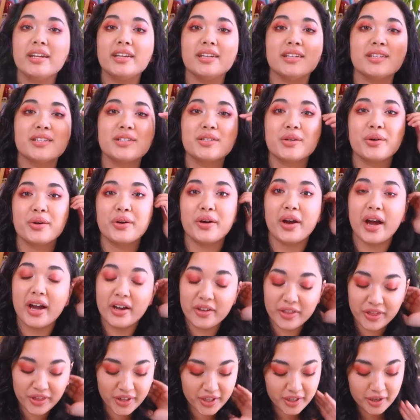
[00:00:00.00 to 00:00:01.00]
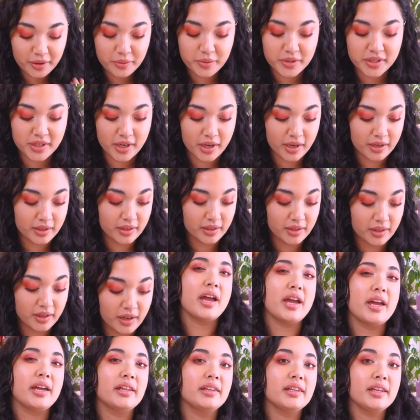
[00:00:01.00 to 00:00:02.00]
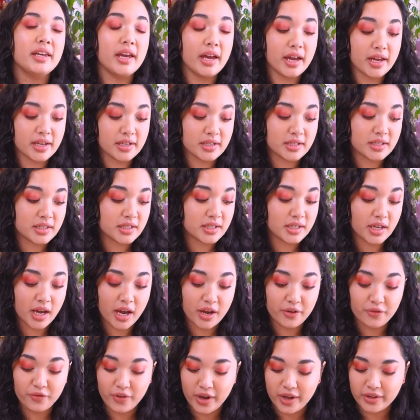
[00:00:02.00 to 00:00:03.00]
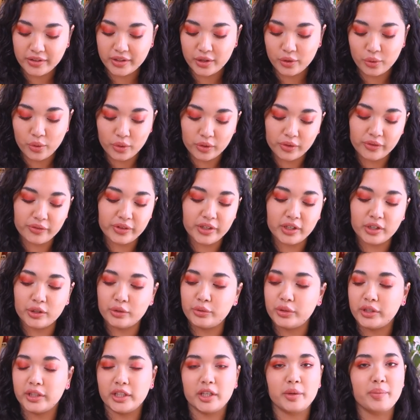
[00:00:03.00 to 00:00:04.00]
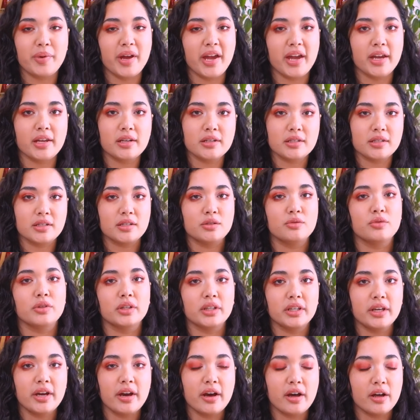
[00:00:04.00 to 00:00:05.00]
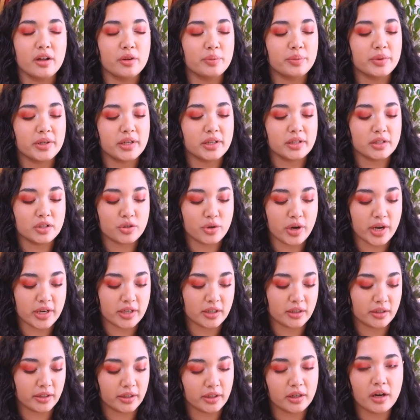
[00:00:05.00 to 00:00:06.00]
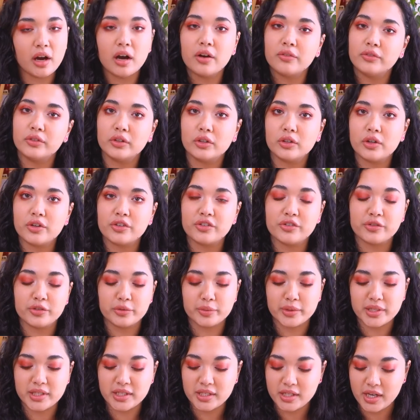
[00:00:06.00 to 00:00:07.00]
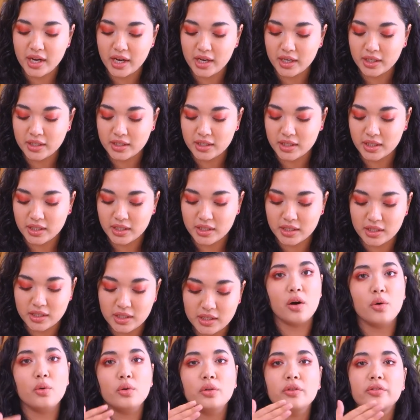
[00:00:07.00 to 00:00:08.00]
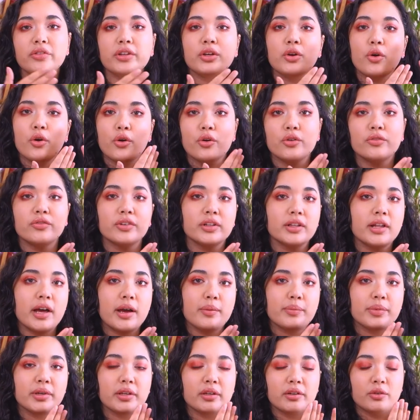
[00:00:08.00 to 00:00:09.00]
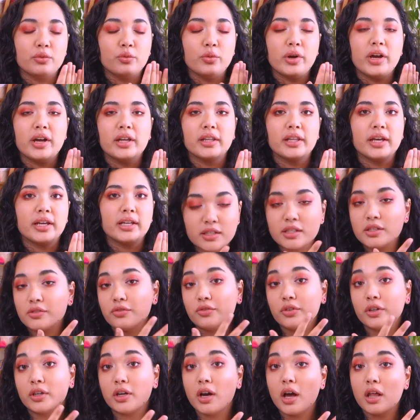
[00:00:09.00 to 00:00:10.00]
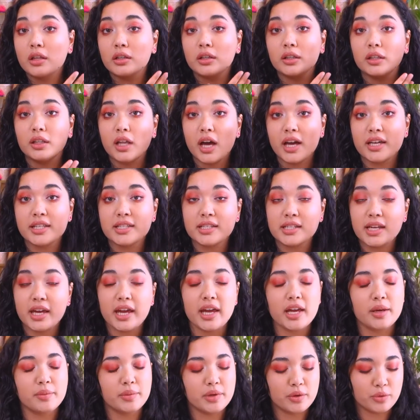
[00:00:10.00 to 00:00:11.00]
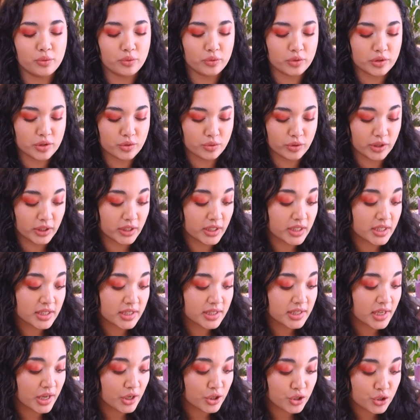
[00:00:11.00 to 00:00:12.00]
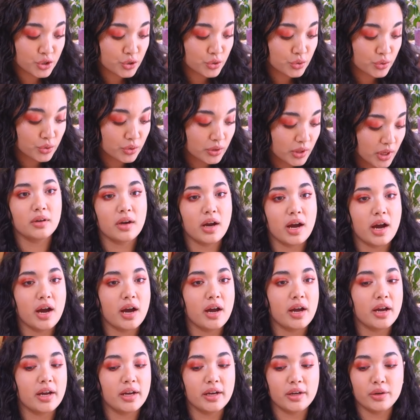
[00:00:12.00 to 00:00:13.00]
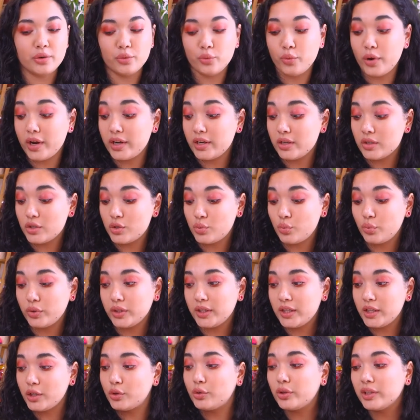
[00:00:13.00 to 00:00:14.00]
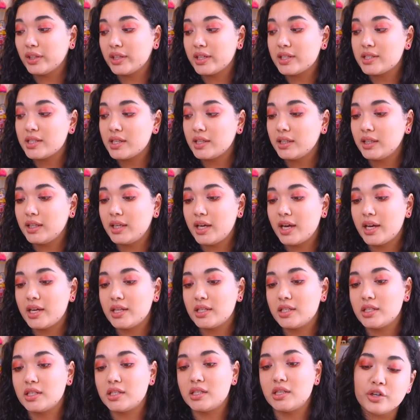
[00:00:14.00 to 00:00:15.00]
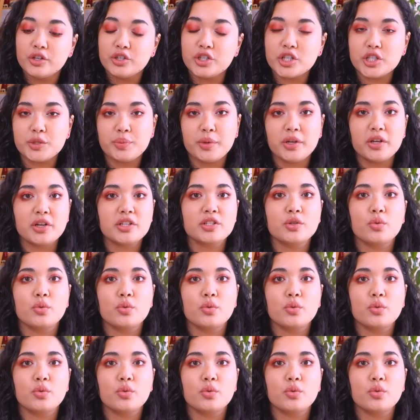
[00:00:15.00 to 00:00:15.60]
So I think I'm done. In the end, I found that all of the acrylic paint did really help in trying to like cover a lot of the mistakes, and all of the overlapping and where like different colored lights came in was really essential. I went with the acrylics in the end just because